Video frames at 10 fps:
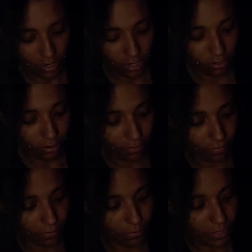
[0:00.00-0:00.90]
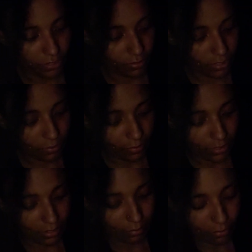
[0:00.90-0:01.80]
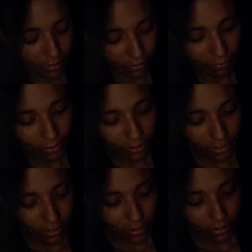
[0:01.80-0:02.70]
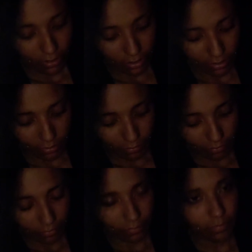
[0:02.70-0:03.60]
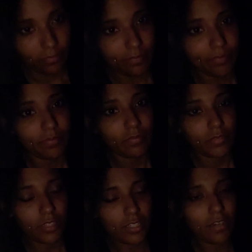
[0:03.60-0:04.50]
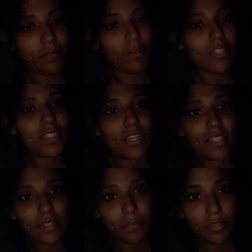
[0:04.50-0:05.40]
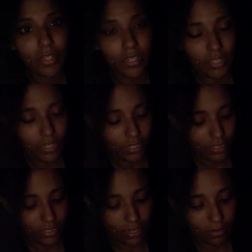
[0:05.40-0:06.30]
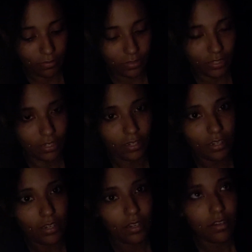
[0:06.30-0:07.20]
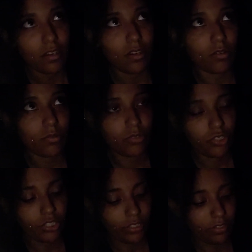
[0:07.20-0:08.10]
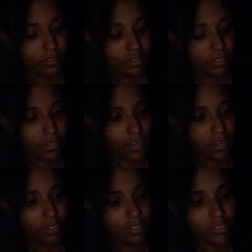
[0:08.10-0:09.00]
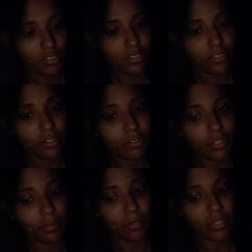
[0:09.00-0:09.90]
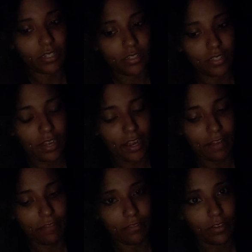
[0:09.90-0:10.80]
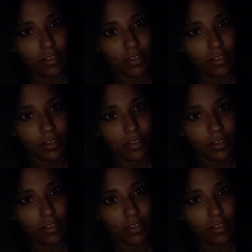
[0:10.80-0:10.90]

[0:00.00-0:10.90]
it's hard for me to explain but because um, I don't want to say something and then it sounds like, oh, she's this and that. It's just literally because I have